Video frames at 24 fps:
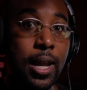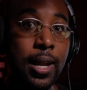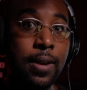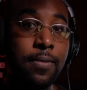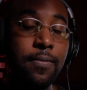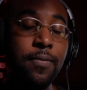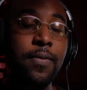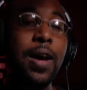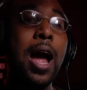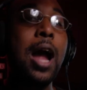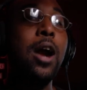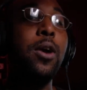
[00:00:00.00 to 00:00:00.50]

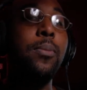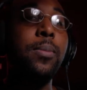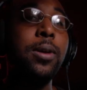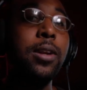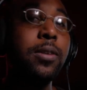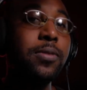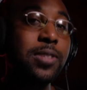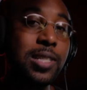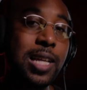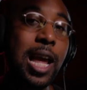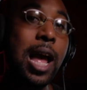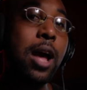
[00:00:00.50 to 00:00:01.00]
environment
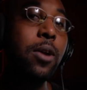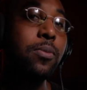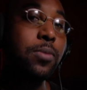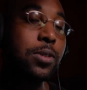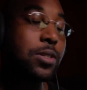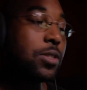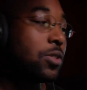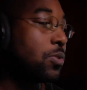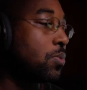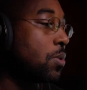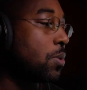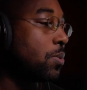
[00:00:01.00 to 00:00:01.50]
of sound, which
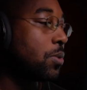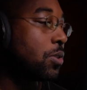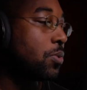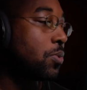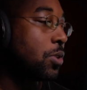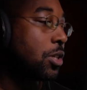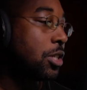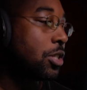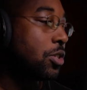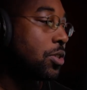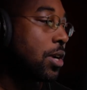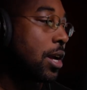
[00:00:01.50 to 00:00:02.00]
is what we're
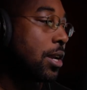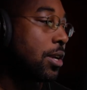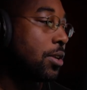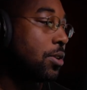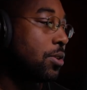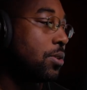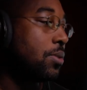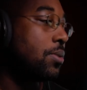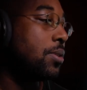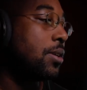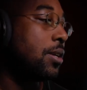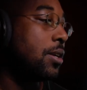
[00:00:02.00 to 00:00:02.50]
really trying to
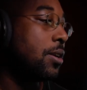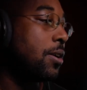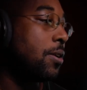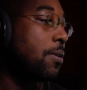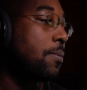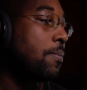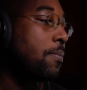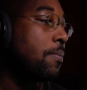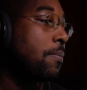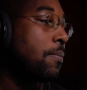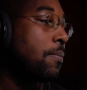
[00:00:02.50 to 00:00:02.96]
do here.